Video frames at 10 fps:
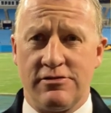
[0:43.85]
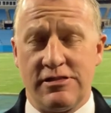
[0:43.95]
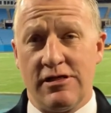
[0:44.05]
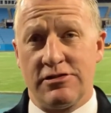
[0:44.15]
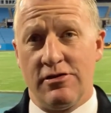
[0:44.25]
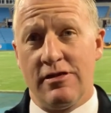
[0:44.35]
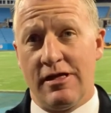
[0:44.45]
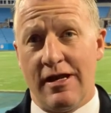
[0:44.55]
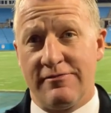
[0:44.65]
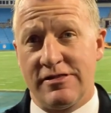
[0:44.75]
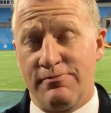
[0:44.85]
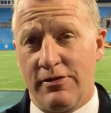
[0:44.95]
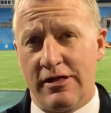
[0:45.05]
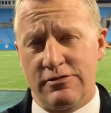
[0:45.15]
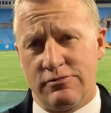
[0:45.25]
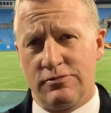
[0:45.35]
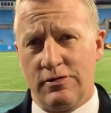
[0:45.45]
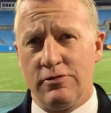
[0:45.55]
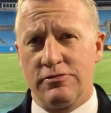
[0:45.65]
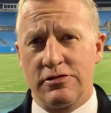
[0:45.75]
So the Seahawks are in the NFC playoffs, which
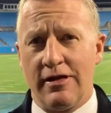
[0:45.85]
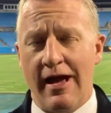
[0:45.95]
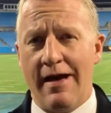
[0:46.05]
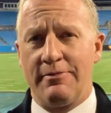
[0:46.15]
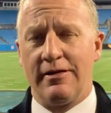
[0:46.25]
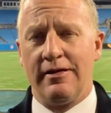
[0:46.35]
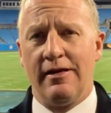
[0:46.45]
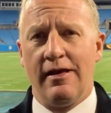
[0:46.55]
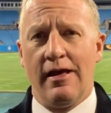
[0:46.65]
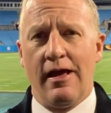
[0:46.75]
we knew was going to happen.